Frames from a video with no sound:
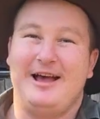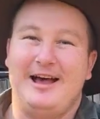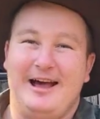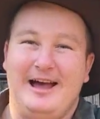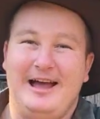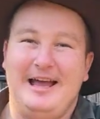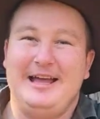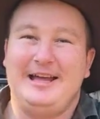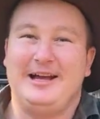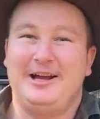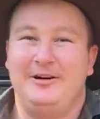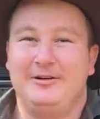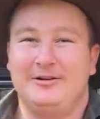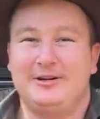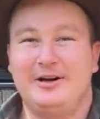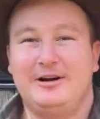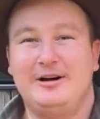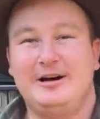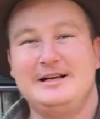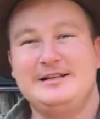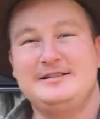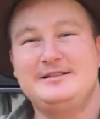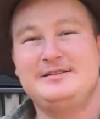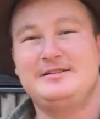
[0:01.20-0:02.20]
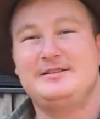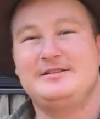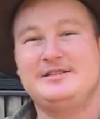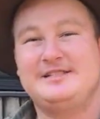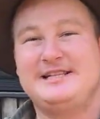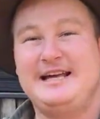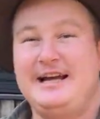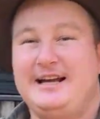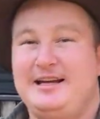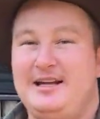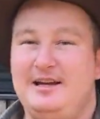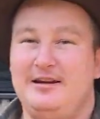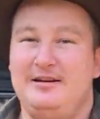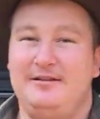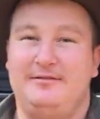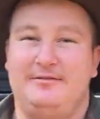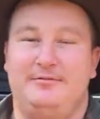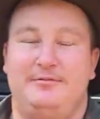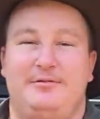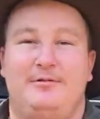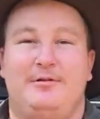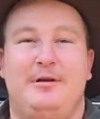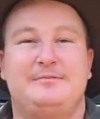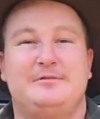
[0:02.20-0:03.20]
How you going guys? Zac here from
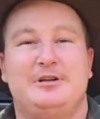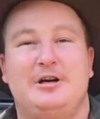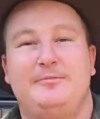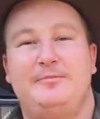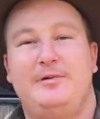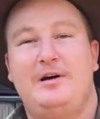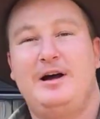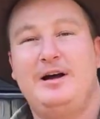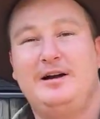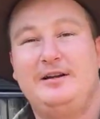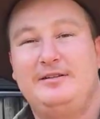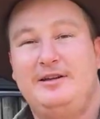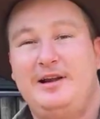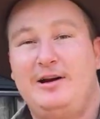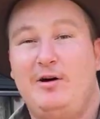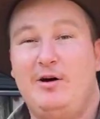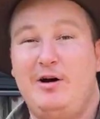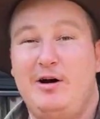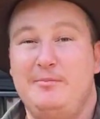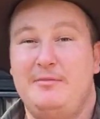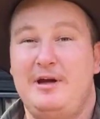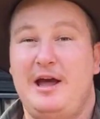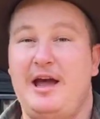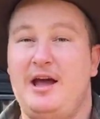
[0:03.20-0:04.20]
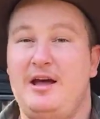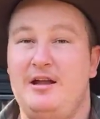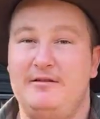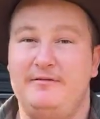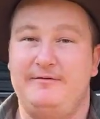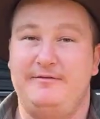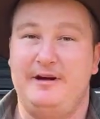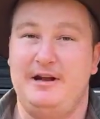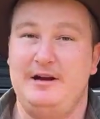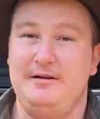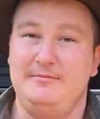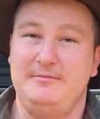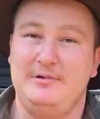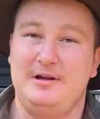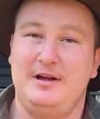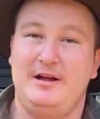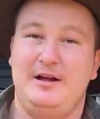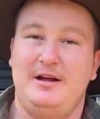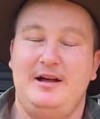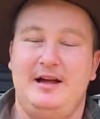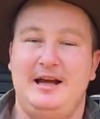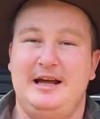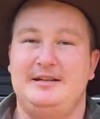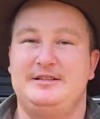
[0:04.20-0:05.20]
the Reptile Park. Now I'm head of Venom
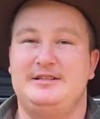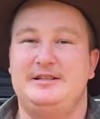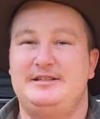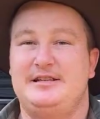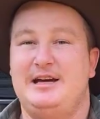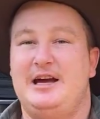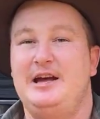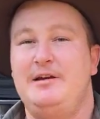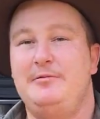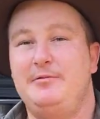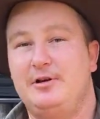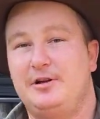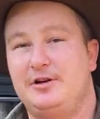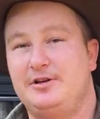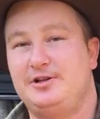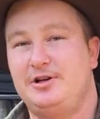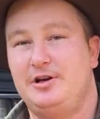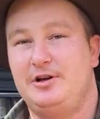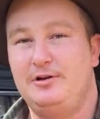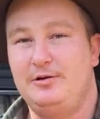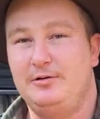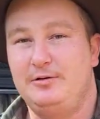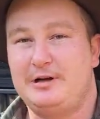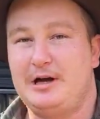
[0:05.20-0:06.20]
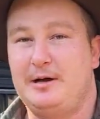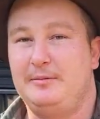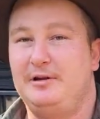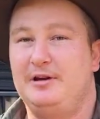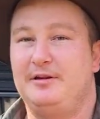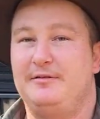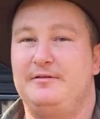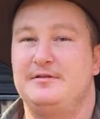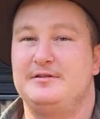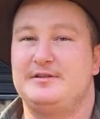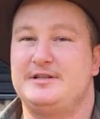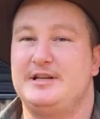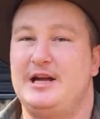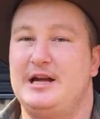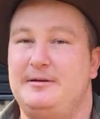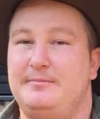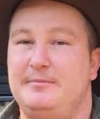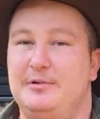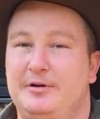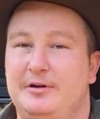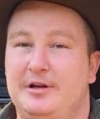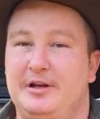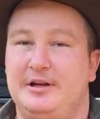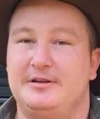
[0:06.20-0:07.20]
and today we're going to show you a couple of different snake
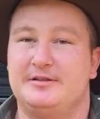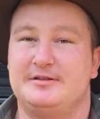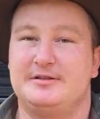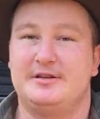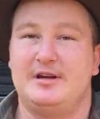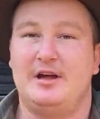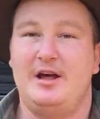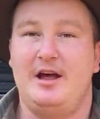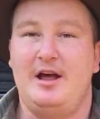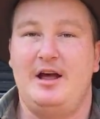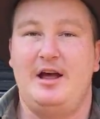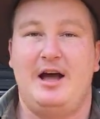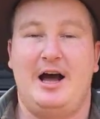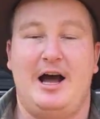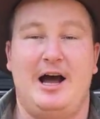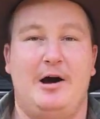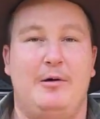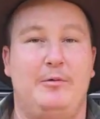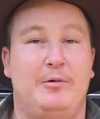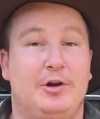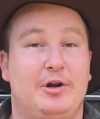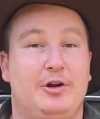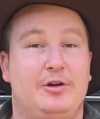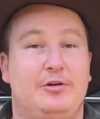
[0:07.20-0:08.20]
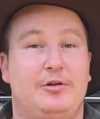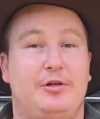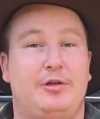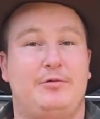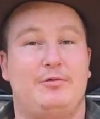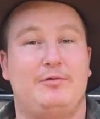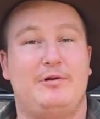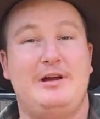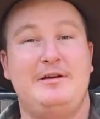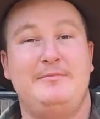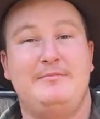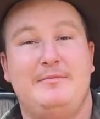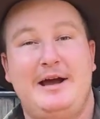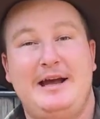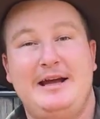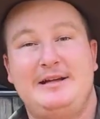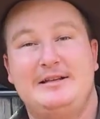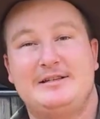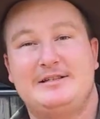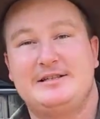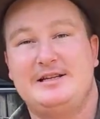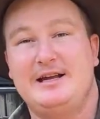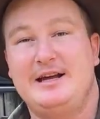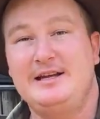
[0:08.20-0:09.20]
milkings. Uh, we're going to do three main
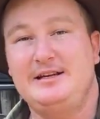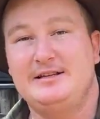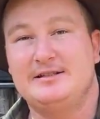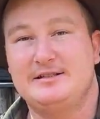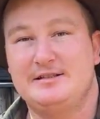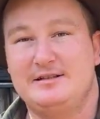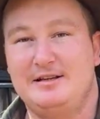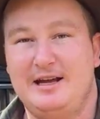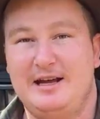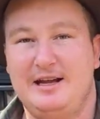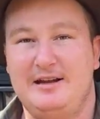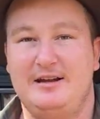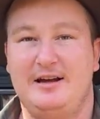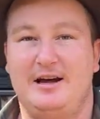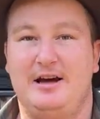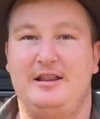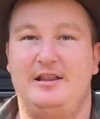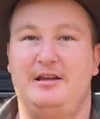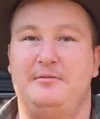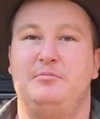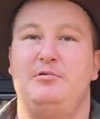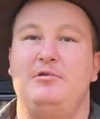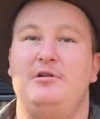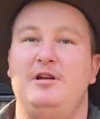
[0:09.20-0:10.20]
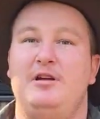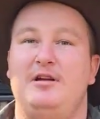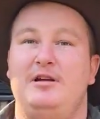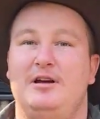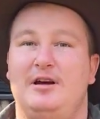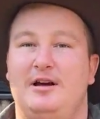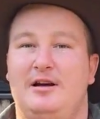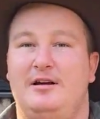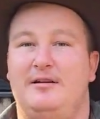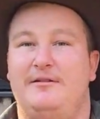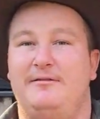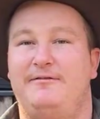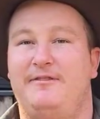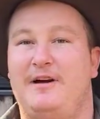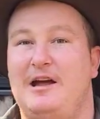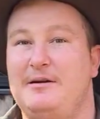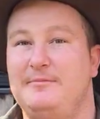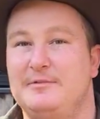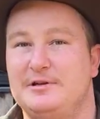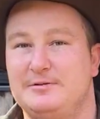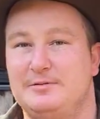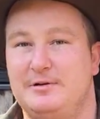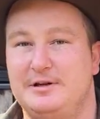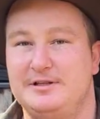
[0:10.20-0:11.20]
snakes and uh, they're pretty uh,
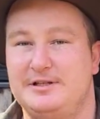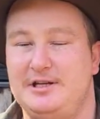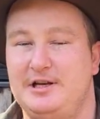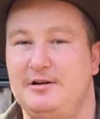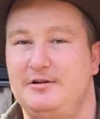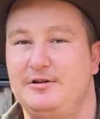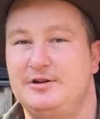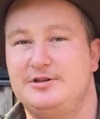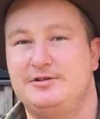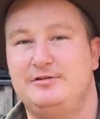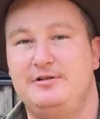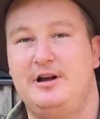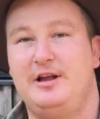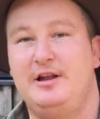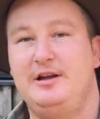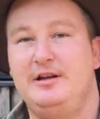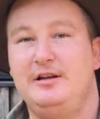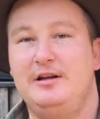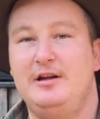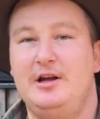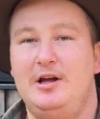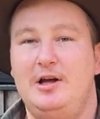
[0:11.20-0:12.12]
famous ones here in Australia.